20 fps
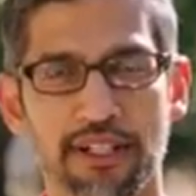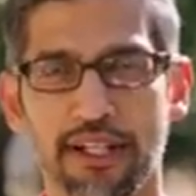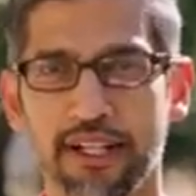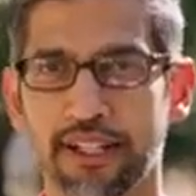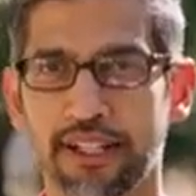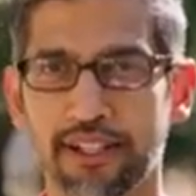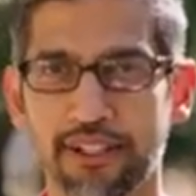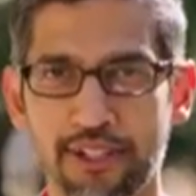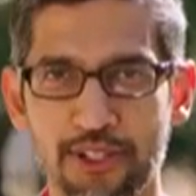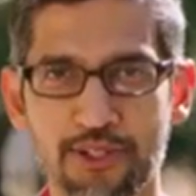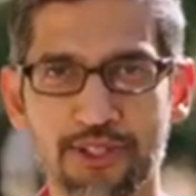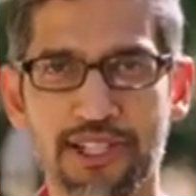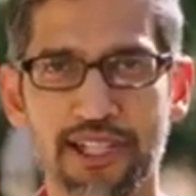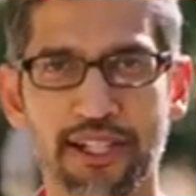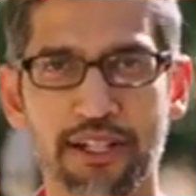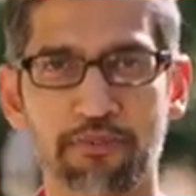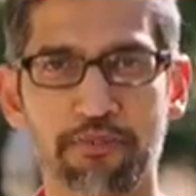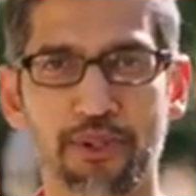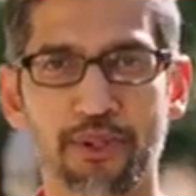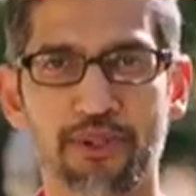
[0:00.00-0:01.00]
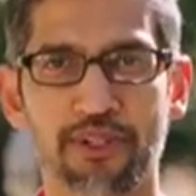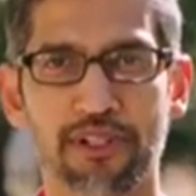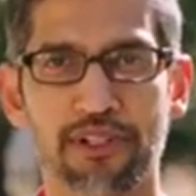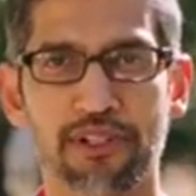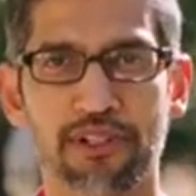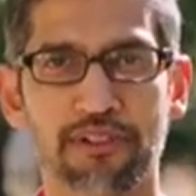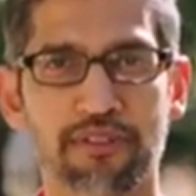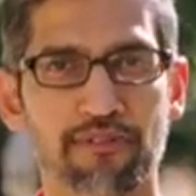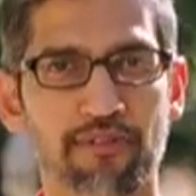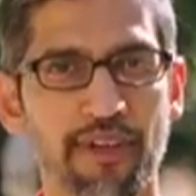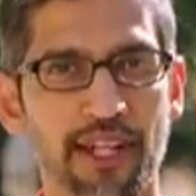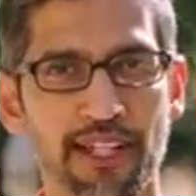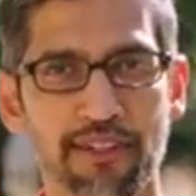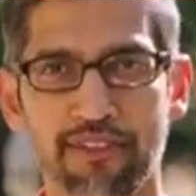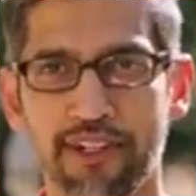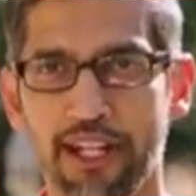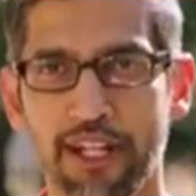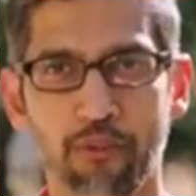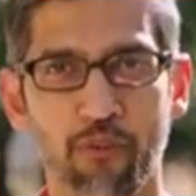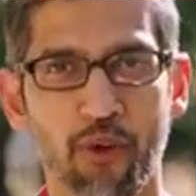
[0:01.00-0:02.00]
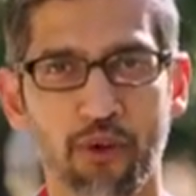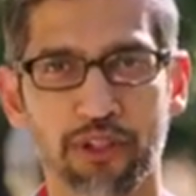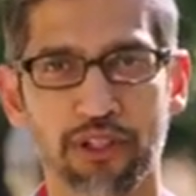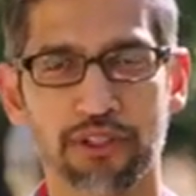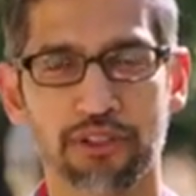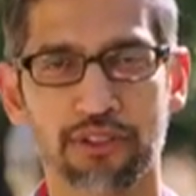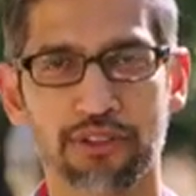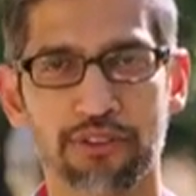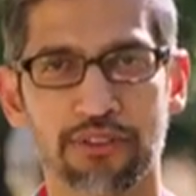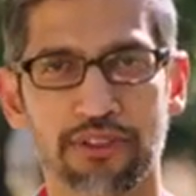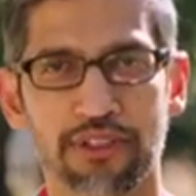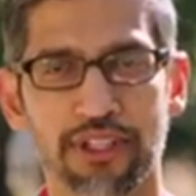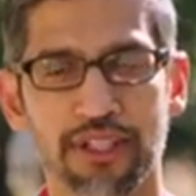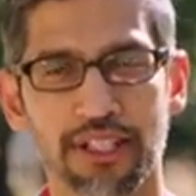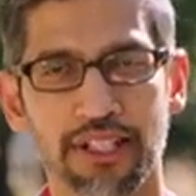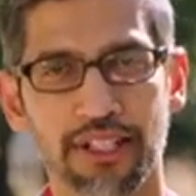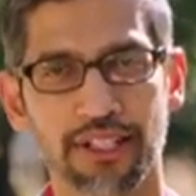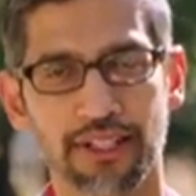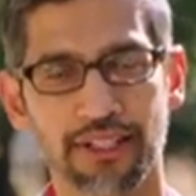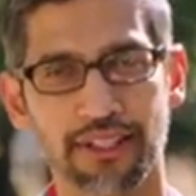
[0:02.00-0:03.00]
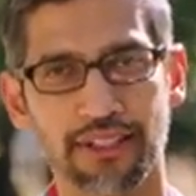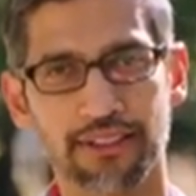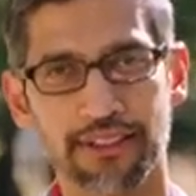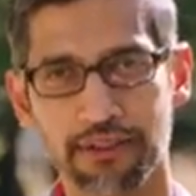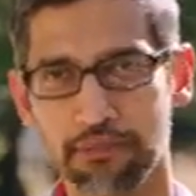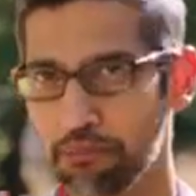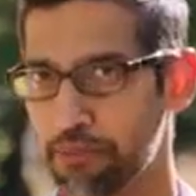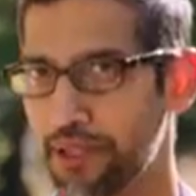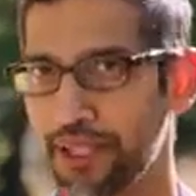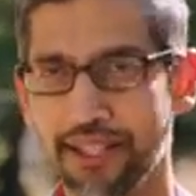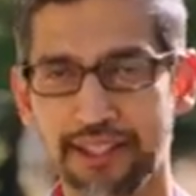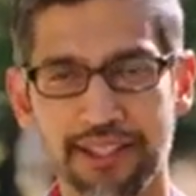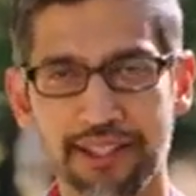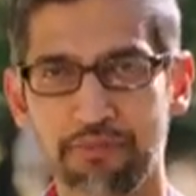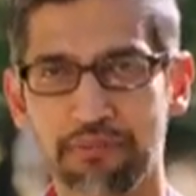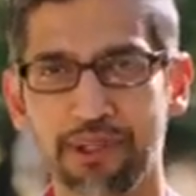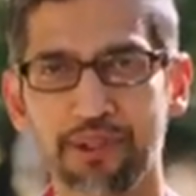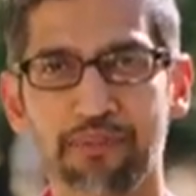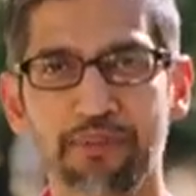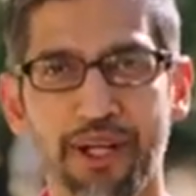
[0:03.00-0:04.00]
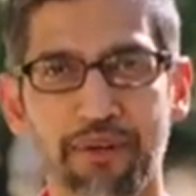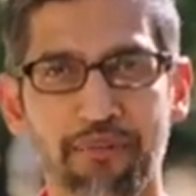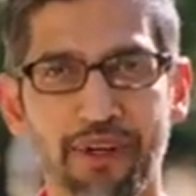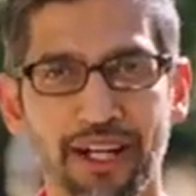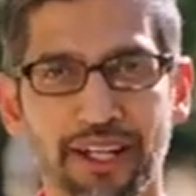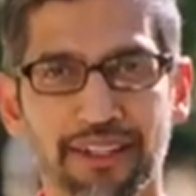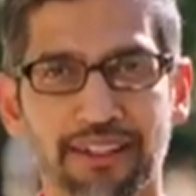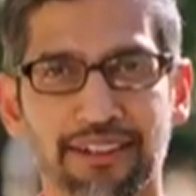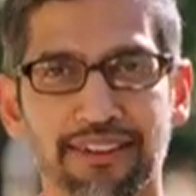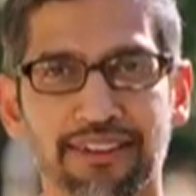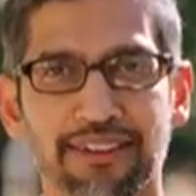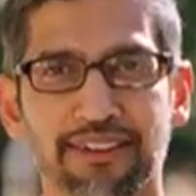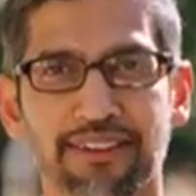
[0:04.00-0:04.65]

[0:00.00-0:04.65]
I could use a computer whenever I wanted to. Completely blew my mind.